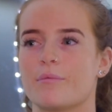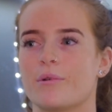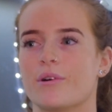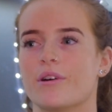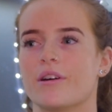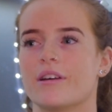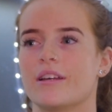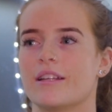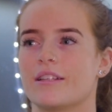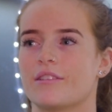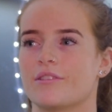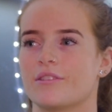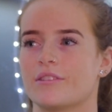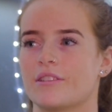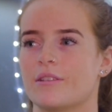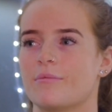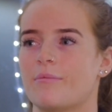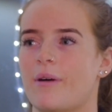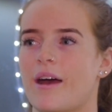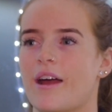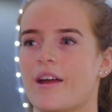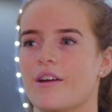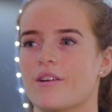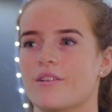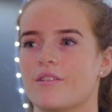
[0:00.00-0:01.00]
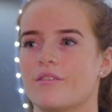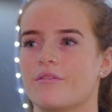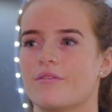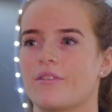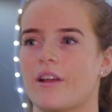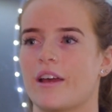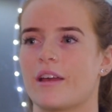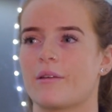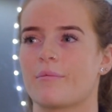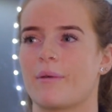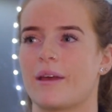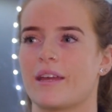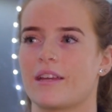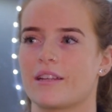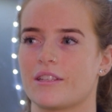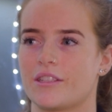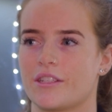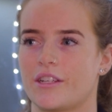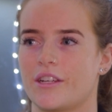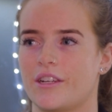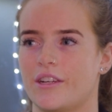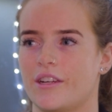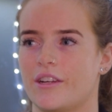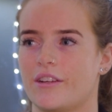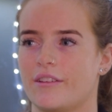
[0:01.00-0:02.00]
but it's just a matter of like making
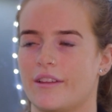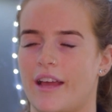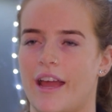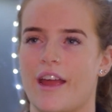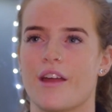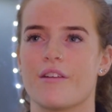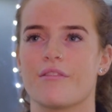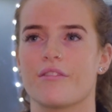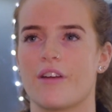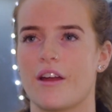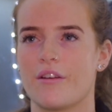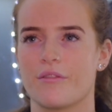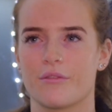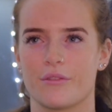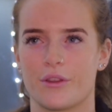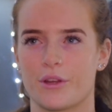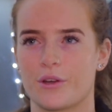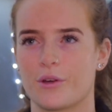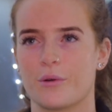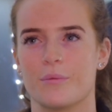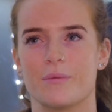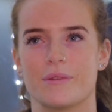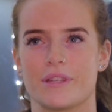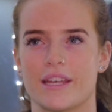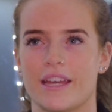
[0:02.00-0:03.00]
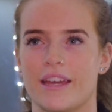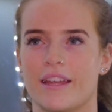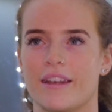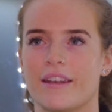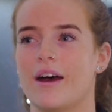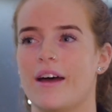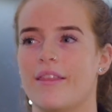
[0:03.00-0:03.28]
sure you're there for everyone that comes in,